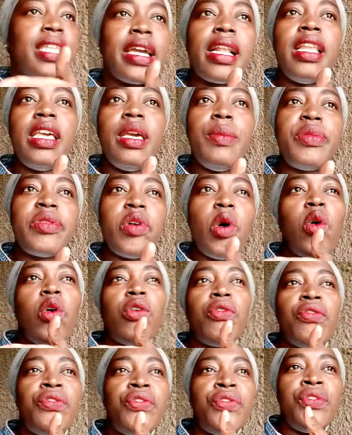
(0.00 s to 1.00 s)
the clips
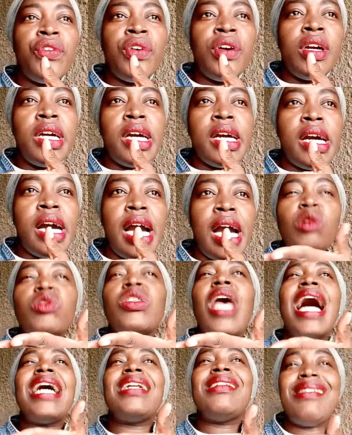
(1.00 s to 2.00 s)
of house
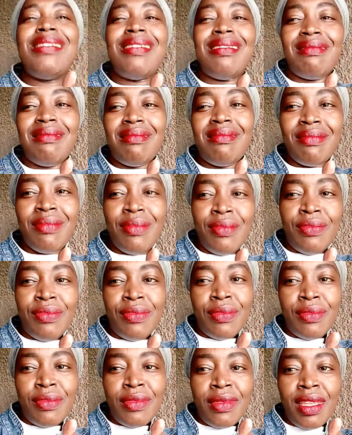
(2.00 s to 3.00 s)
hunting
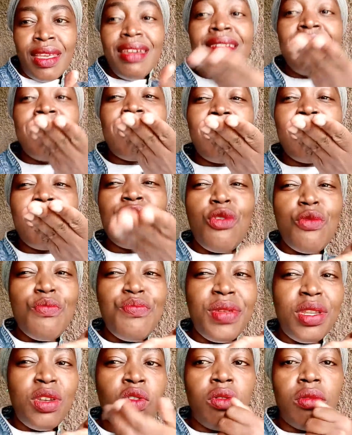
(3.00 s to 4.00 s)
in nairobi
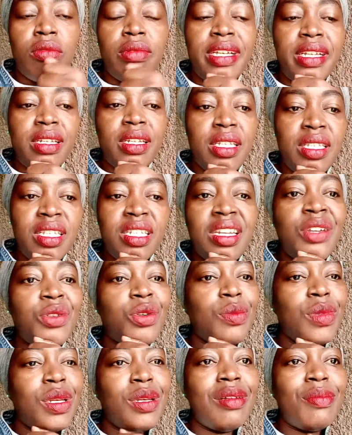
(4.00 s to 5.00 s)
no wait is it
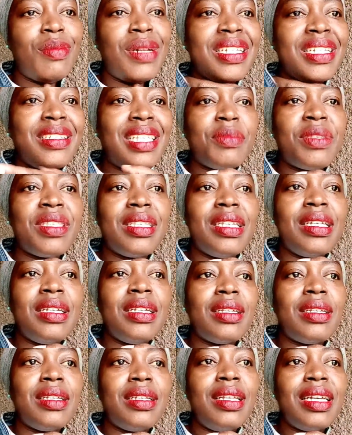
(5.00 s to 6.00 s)
nairobi but something
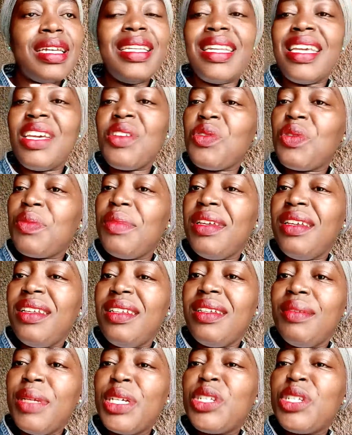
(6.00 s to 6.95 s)
like in nairobi